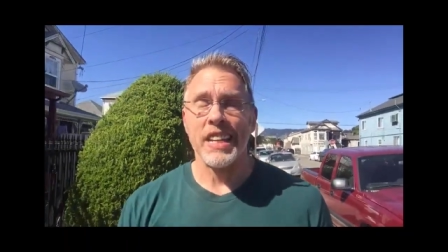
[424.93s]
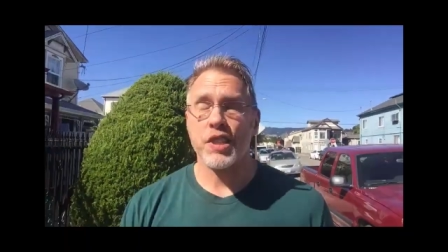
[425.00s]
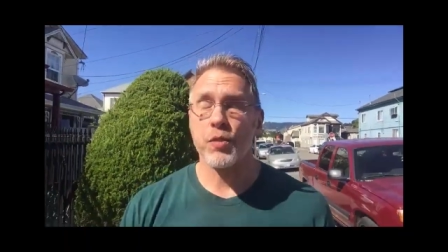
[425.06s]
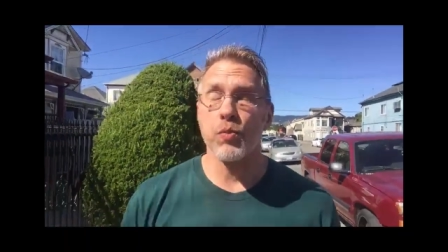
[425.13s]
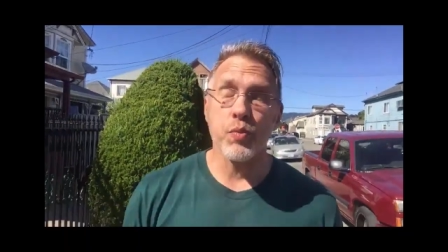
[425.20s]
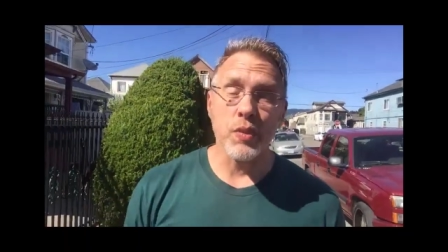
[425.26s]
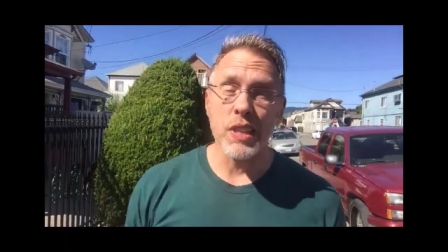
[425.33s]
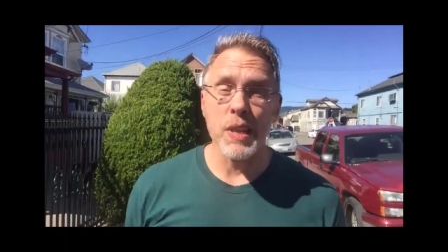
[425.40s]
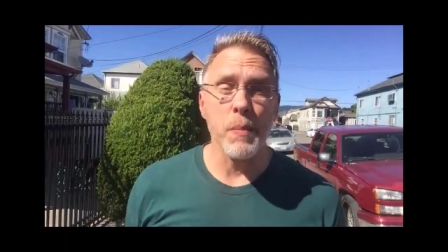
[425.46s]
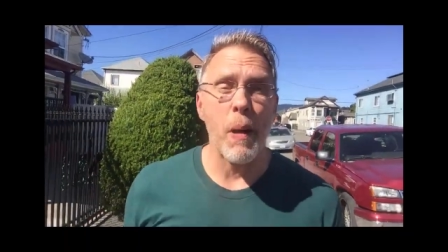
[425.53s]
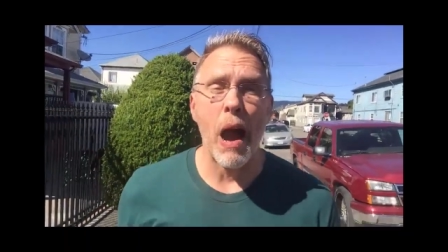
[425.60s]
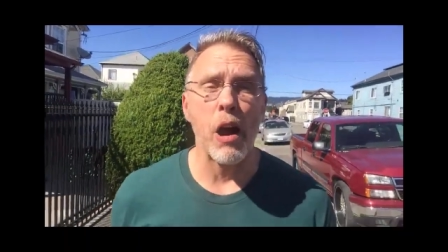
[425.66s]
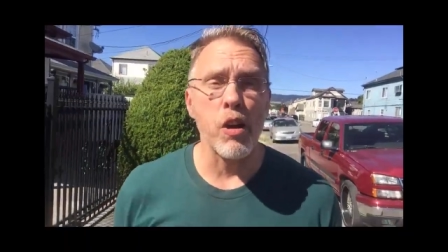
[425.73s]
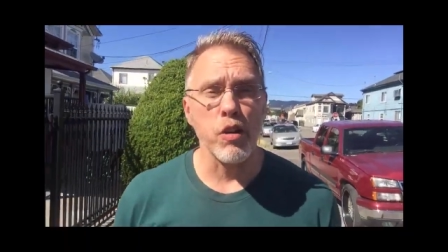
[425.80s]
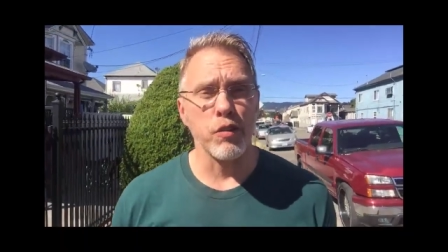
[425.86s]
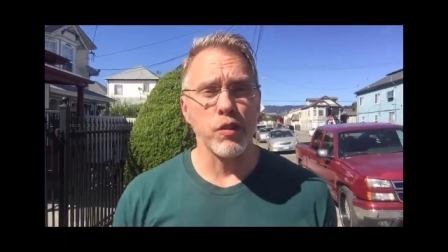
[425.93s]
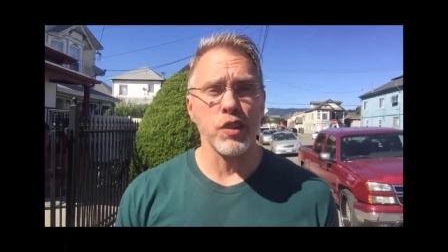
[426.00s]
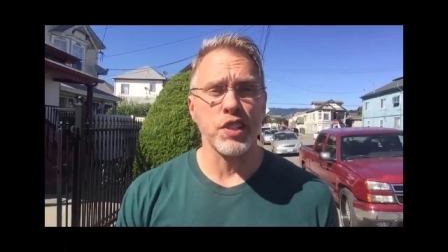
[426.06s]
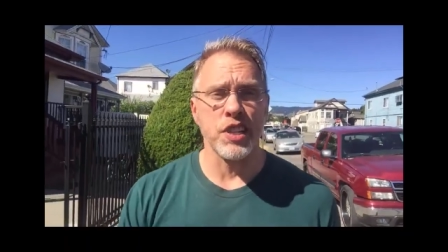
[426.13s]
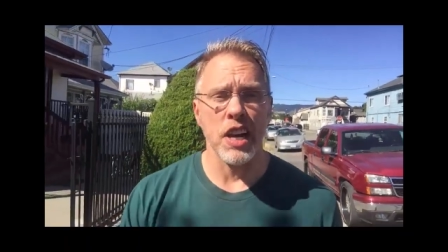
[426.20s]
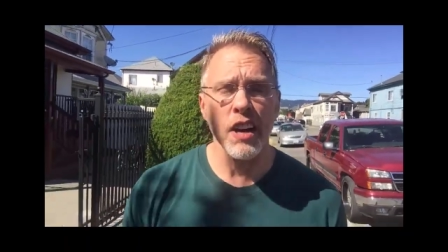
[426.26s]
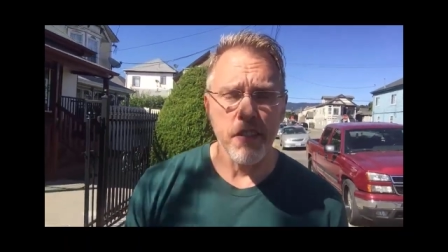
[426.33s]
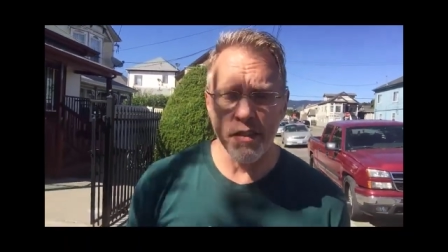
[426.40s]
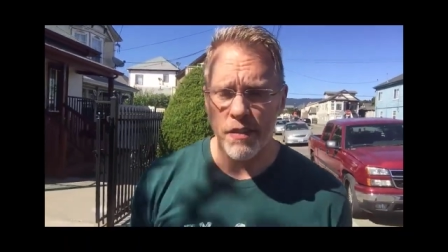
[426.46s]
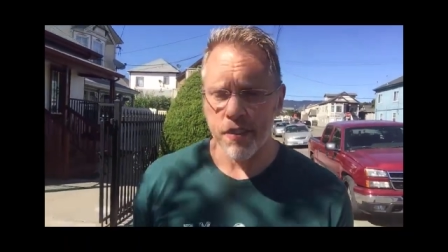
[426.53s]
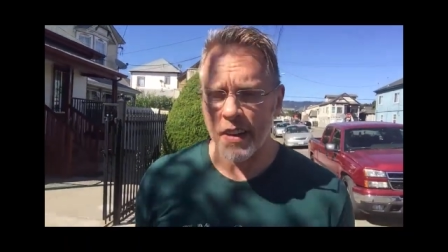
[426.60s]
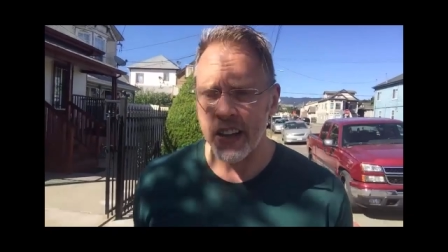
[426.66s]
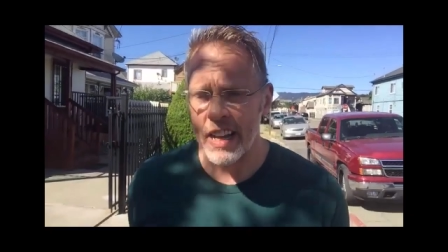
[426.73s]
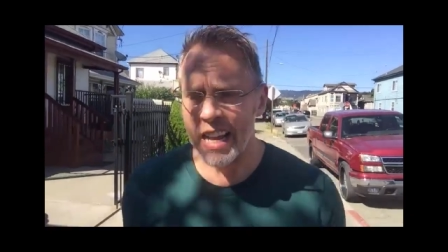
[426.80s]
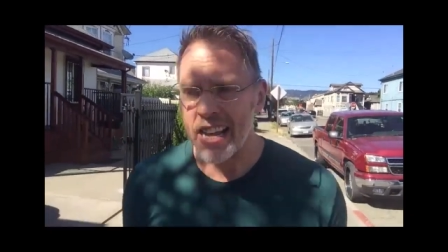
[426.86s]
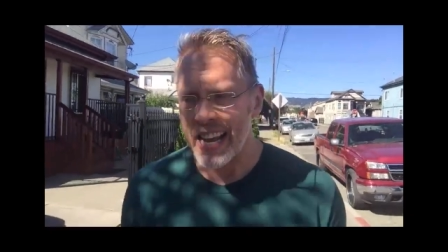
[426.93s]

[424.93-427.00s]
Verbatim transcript: It's really powerful stuff.